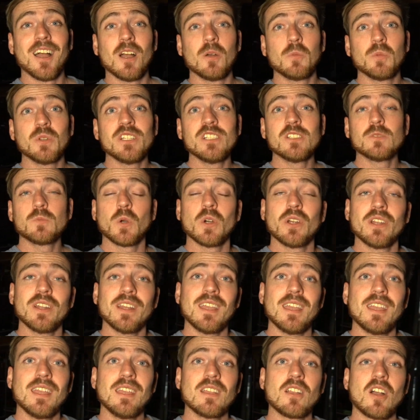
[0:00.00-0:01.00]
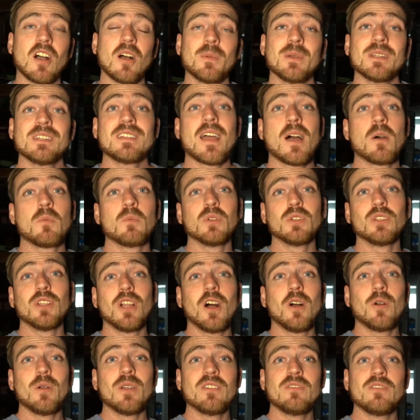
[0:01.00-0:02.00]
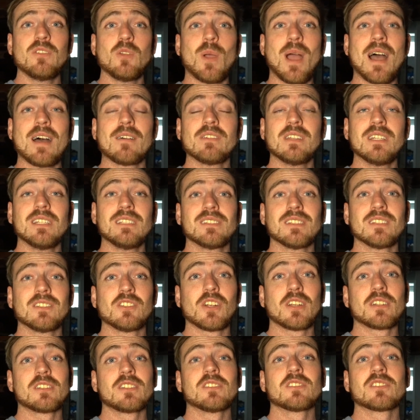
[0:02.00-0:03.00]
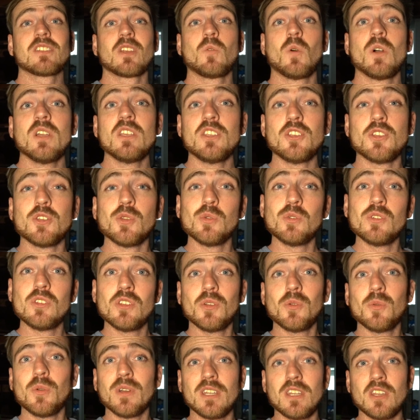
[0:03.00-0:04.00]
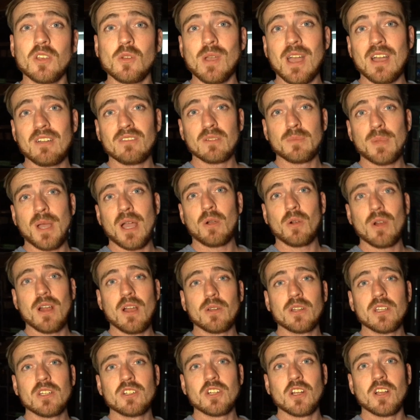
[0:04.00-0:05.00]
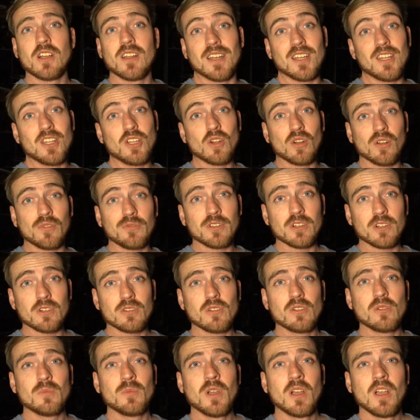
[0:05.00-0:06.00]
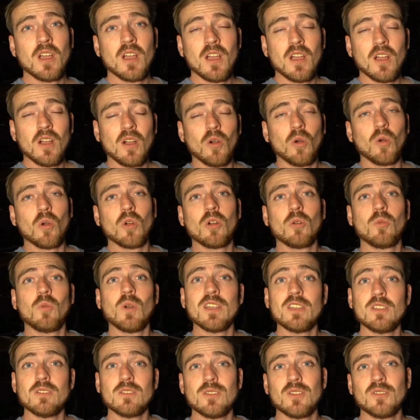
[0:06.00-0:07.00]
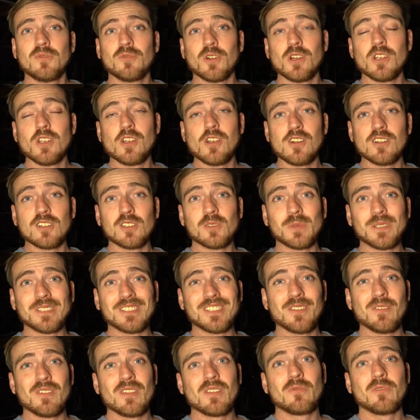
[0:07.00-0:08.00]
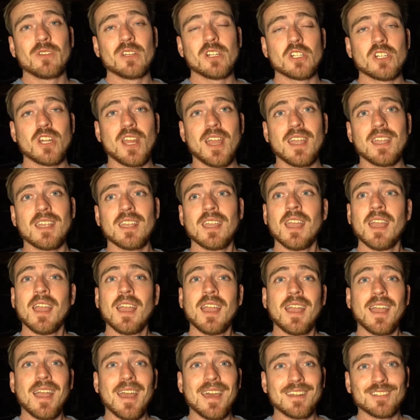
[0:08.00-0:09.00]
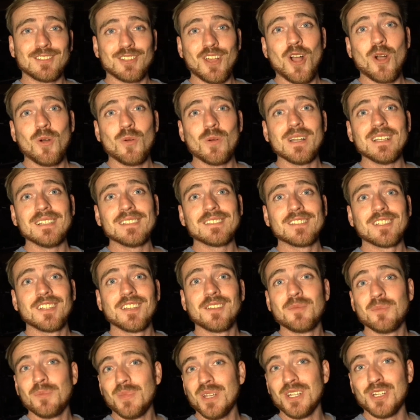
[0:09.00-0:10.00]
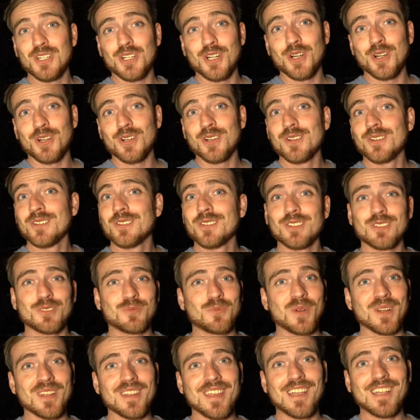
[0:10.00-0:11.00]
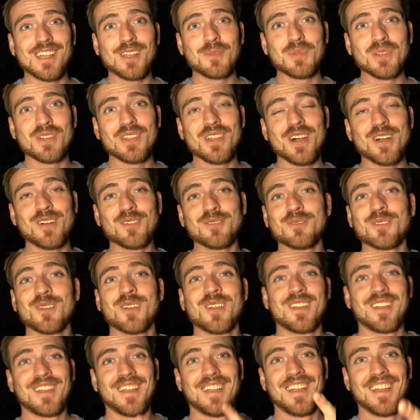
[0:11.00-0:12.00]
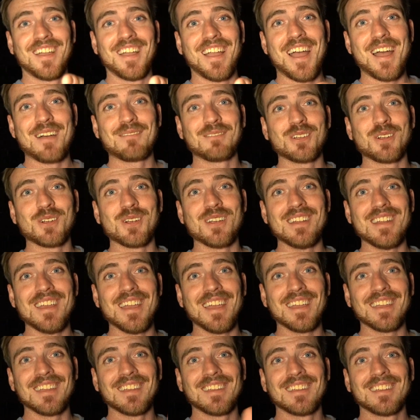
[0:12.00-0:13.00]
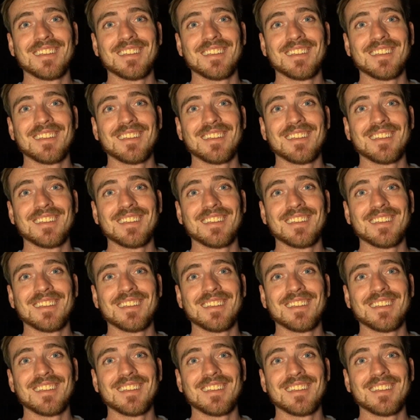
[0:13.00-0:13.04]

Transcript: Please put a comment down below if you have any suggestions on what you do when you have a power outage on your fish room, or what you do for your specific fish tank. And as always, be sure to spread that guppy love. Have a great day.